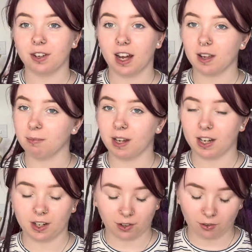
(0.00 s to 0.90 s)
I have
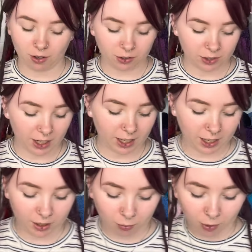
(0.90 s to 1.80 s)
been
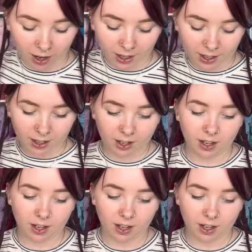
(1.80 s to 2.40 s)
crocheting away.